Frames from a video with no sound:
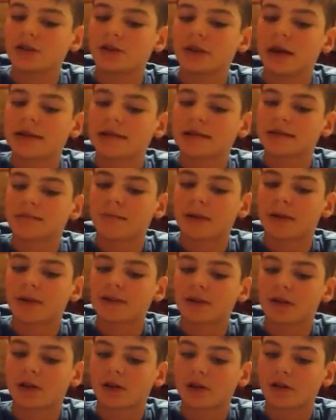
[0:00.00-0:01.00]
You guys
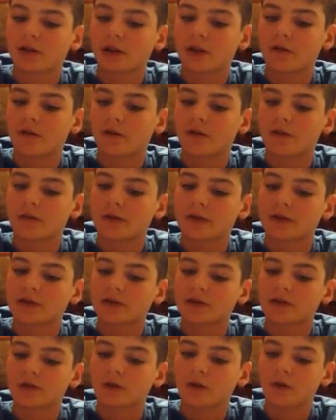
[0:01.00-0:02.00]
basically lived with me
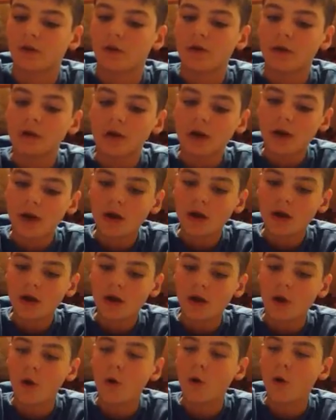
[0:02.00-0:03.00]
through
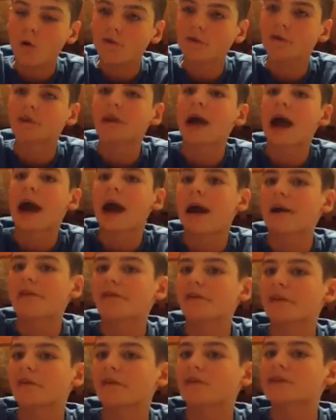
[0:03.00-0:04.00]
over
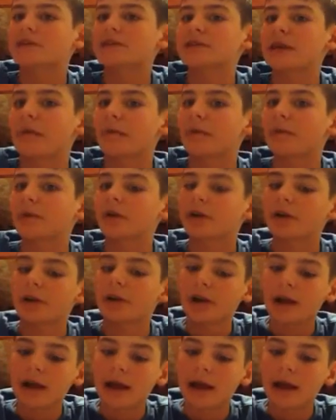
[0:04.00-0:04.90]
half of December.